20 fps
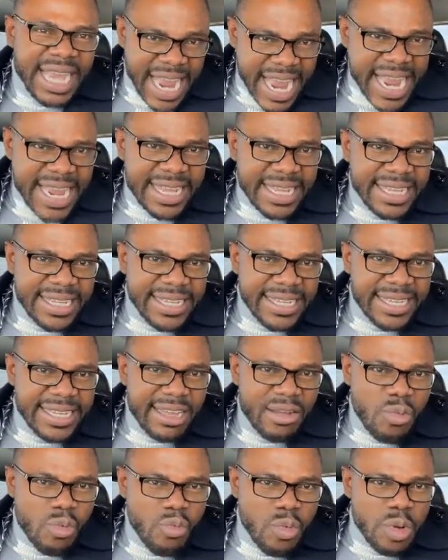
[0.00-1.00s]
Eh?
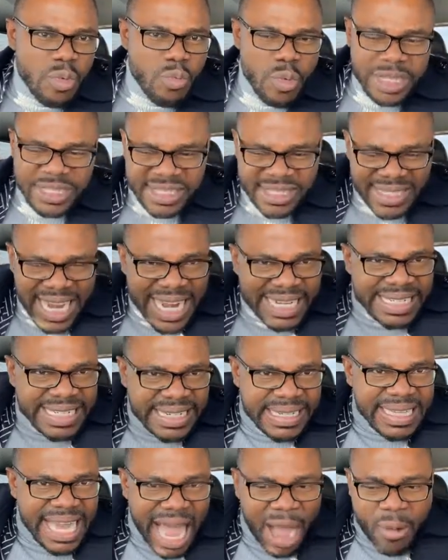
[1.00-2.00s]
We, we
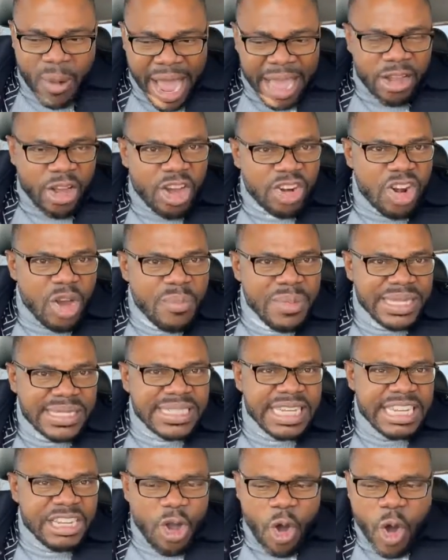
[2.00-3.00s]
saddle our
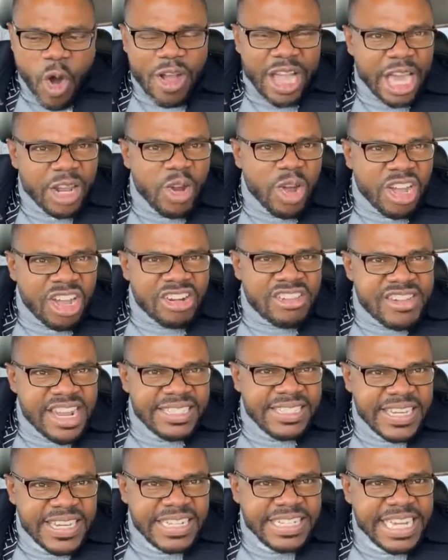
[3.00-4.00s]
economies in all kind of
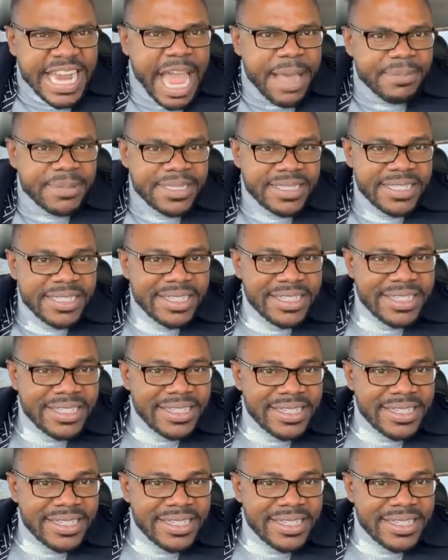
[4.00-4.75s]
crazy debts.